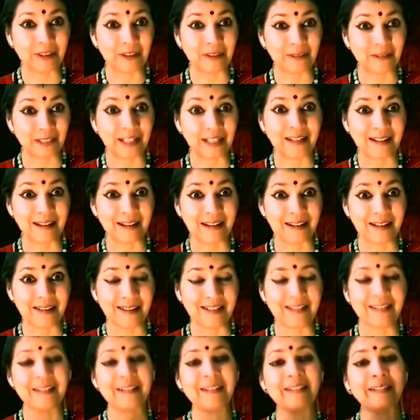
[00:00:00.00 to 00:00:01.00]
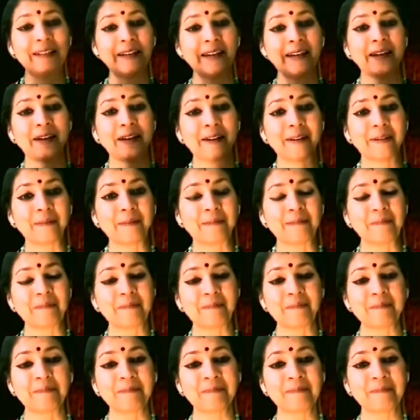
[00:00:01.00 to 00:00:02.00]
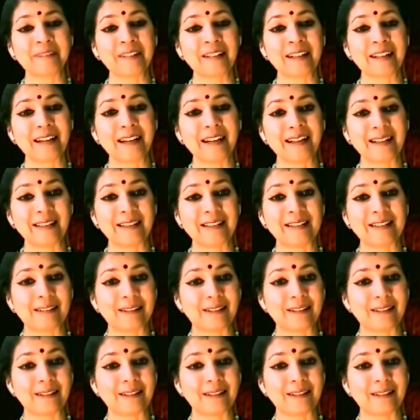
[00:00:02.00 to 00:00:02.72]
Shivaganas, are there at